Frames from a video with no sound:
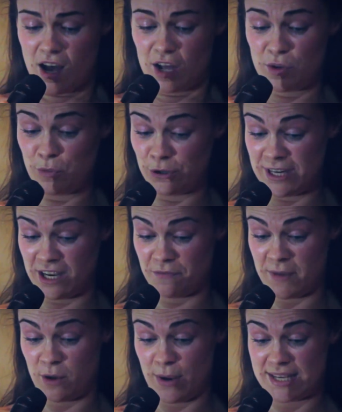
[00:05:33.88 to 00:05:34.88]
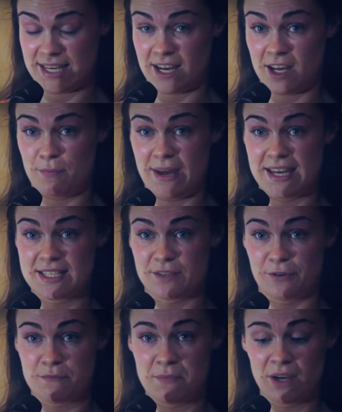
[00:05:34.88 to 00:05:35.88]
On the morning of my wedding, I paced
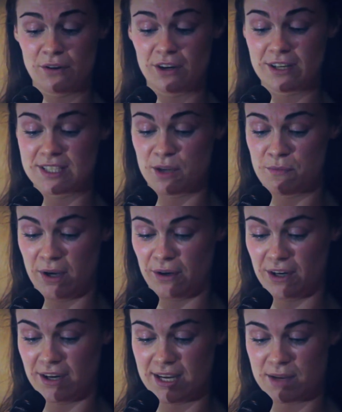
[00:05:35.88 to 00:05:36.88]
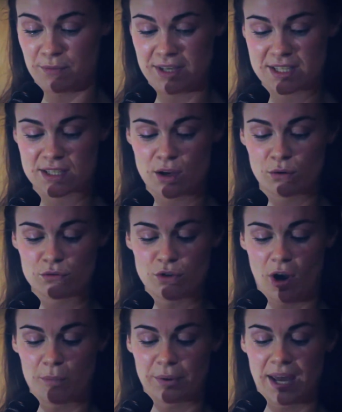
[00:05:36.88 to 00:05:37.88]
from mirror to mirror in my
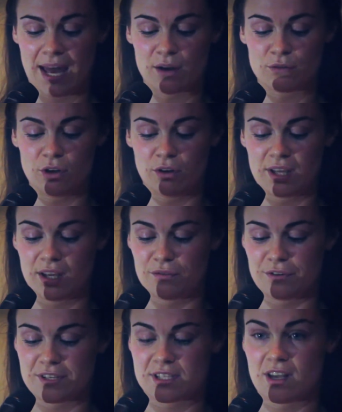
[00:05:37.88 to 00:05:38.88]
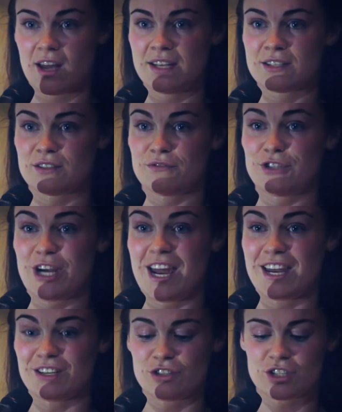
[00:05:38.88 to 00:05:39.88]
snowdrop gown looking for signs of
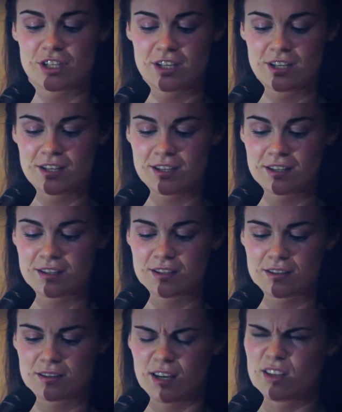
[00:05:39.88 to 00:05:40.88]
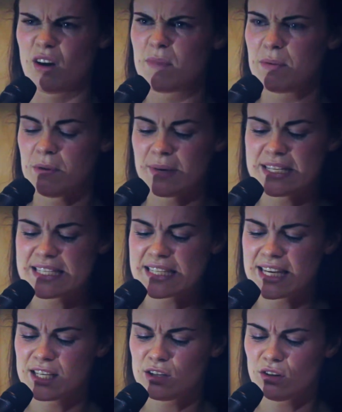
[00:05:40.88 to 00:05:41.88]
change thought maybe my
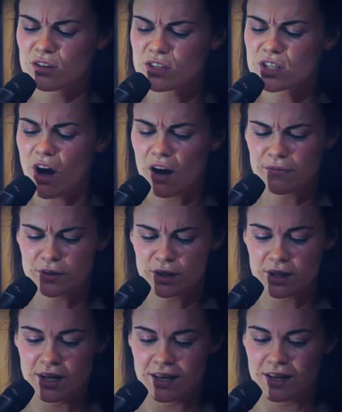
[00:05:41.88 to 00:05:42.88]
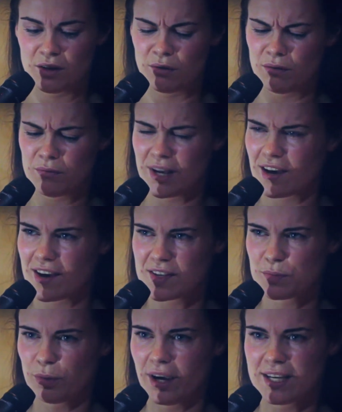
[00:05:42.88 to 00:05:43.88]
skin looked softer or my
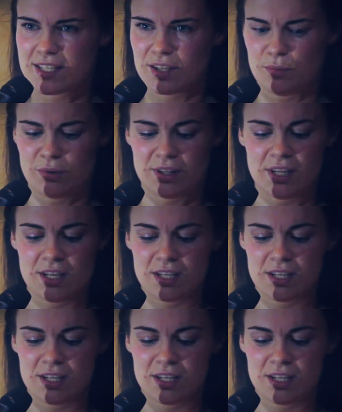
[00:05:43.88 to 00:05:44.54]
eyes brighter, but